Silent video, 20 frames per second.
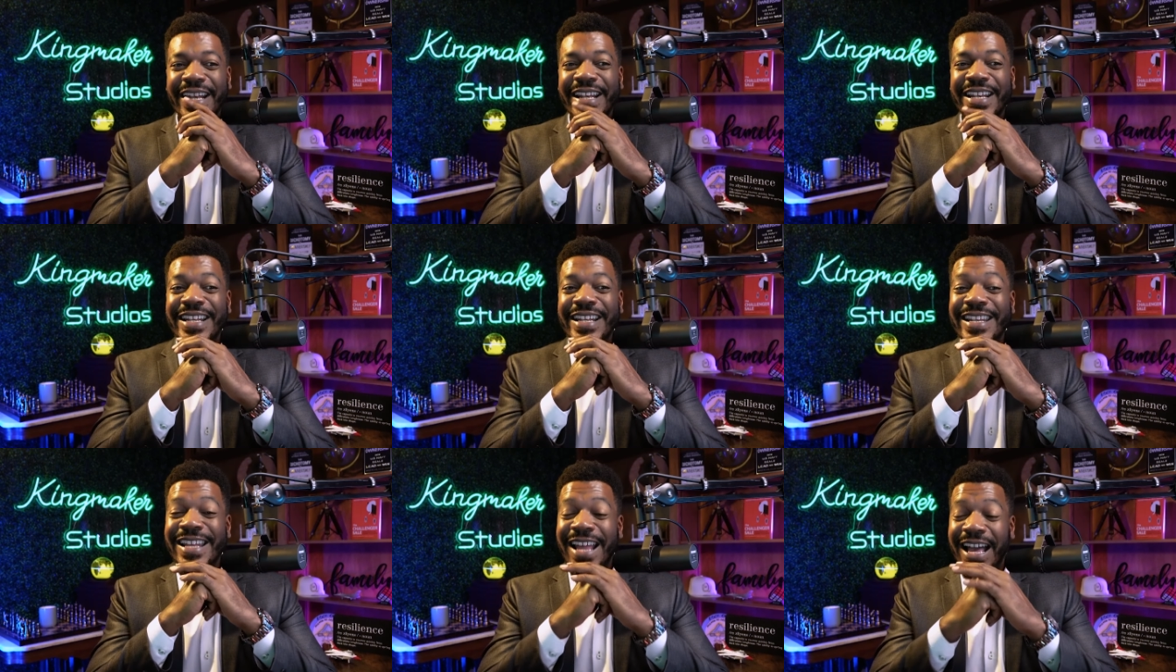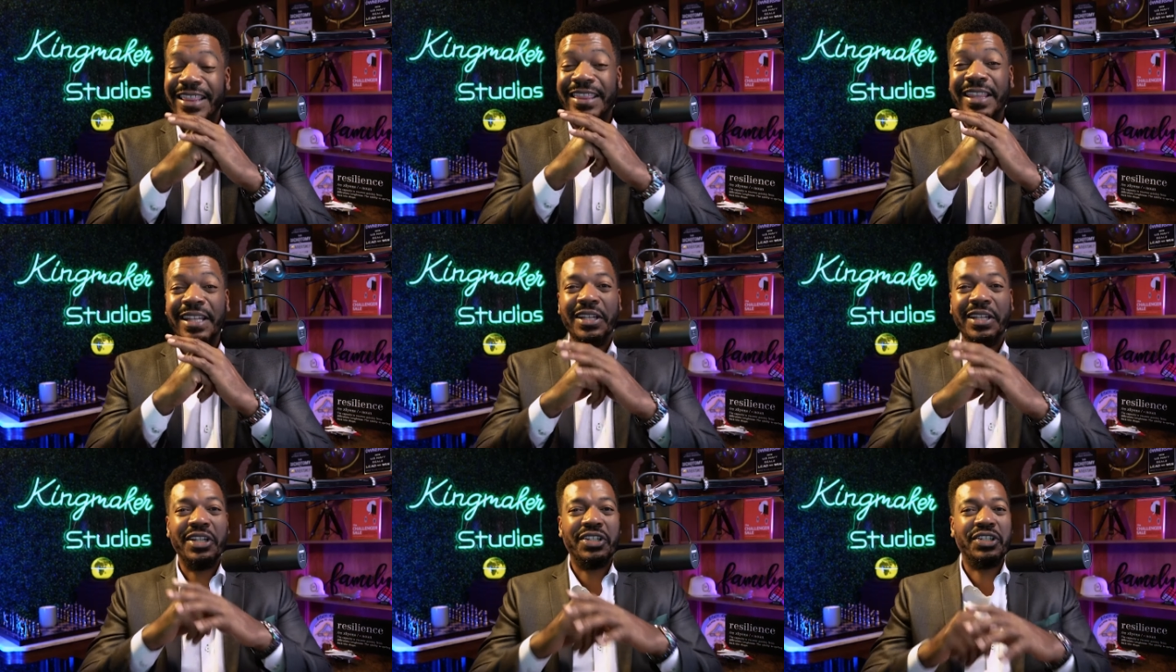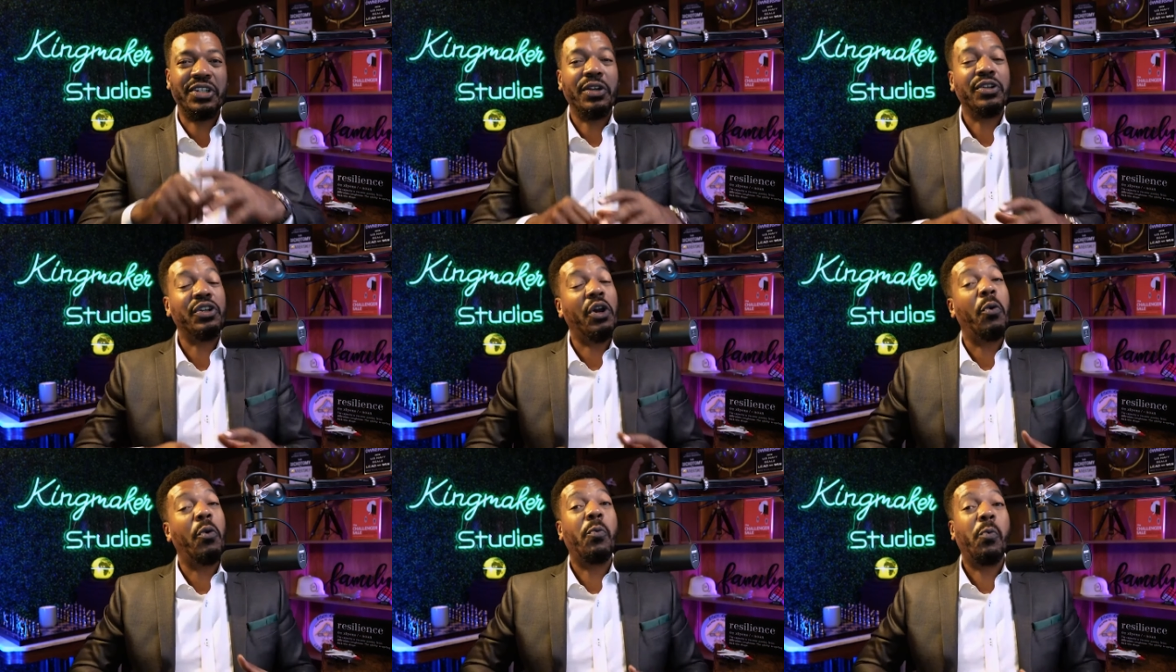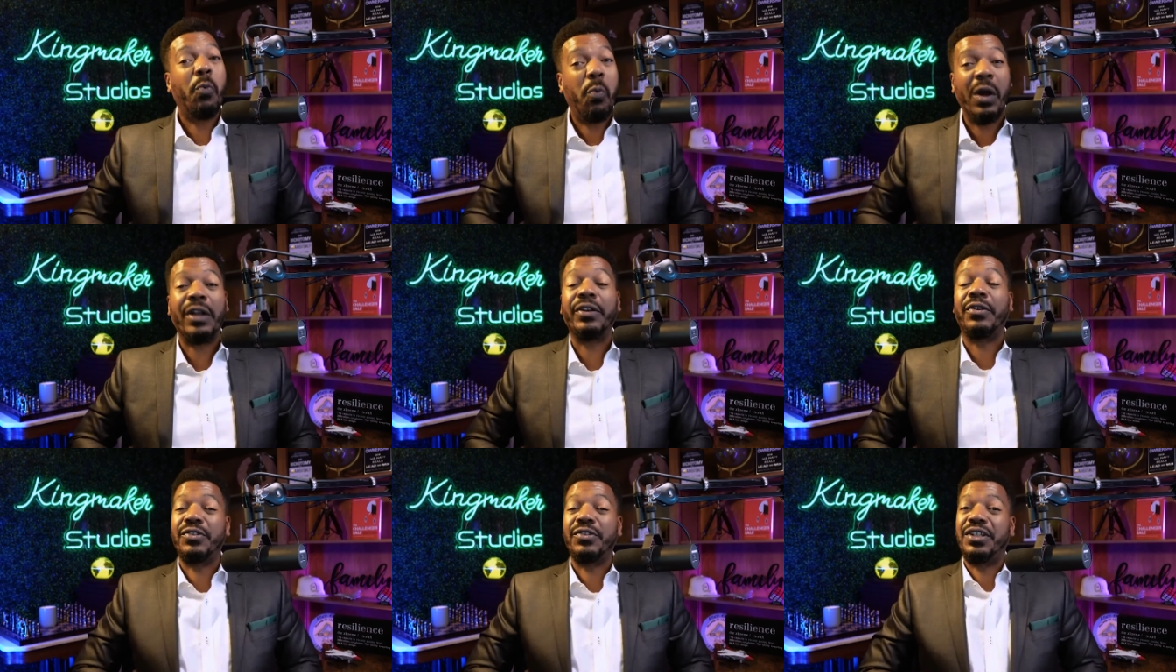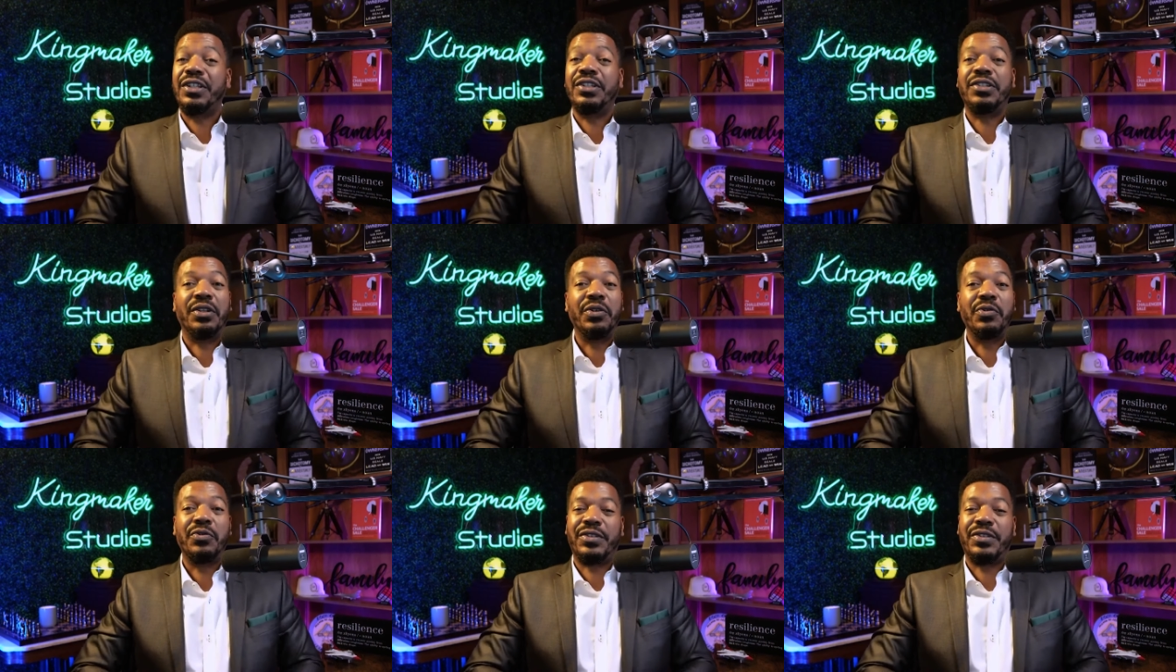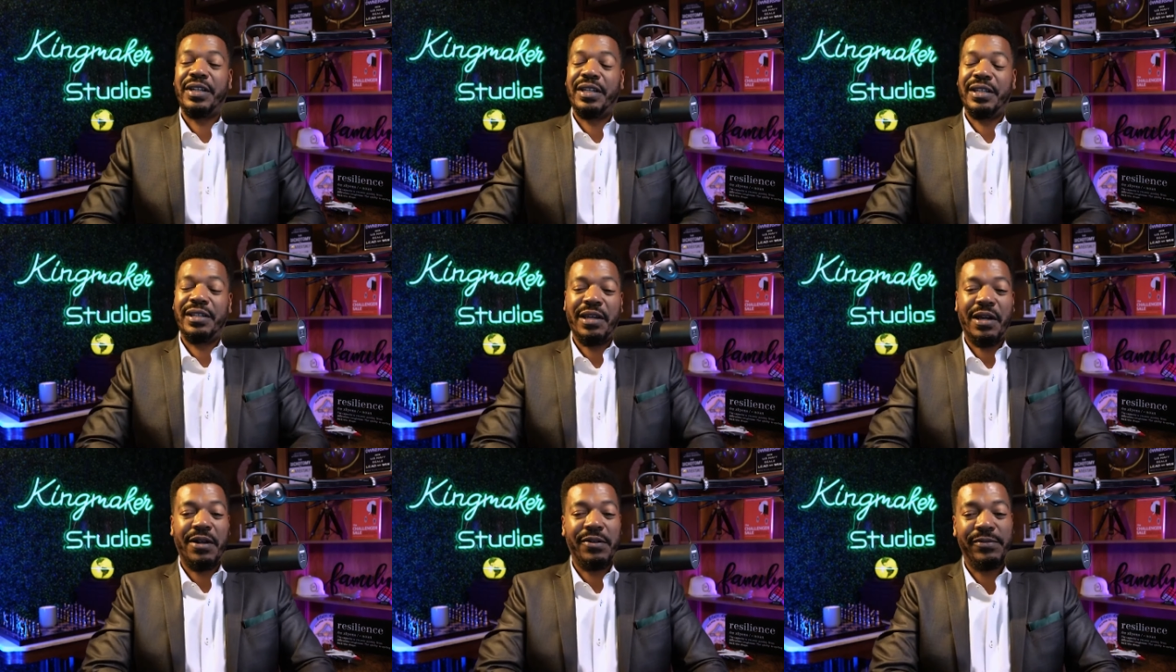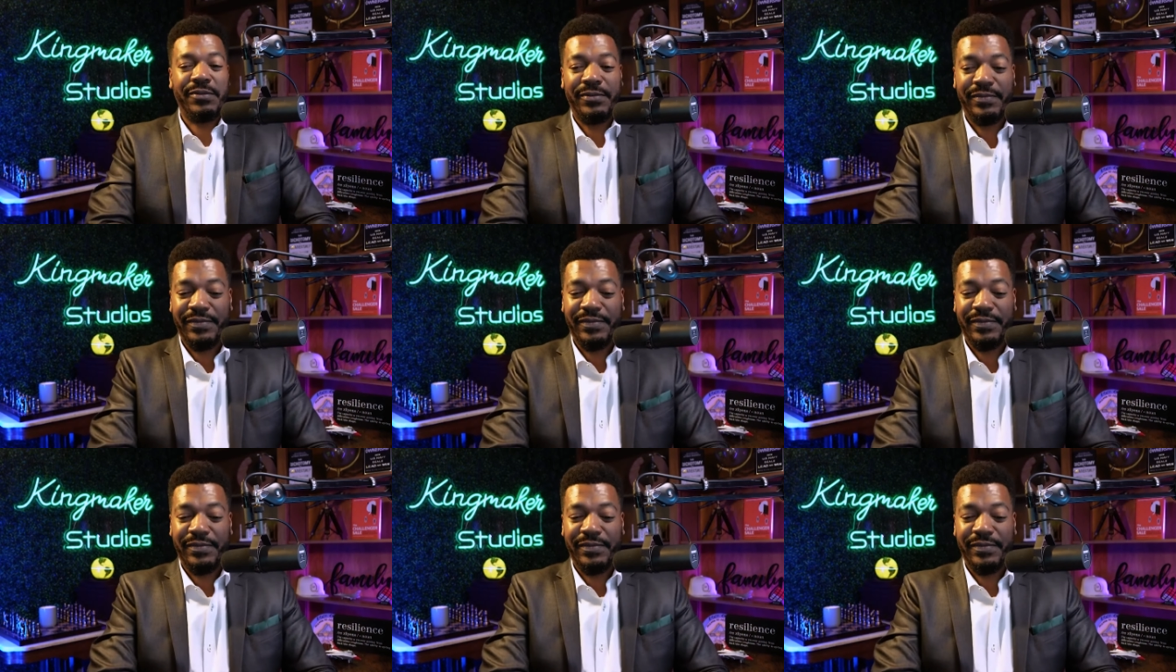Nothing to show. No wonder she's losing it, yo.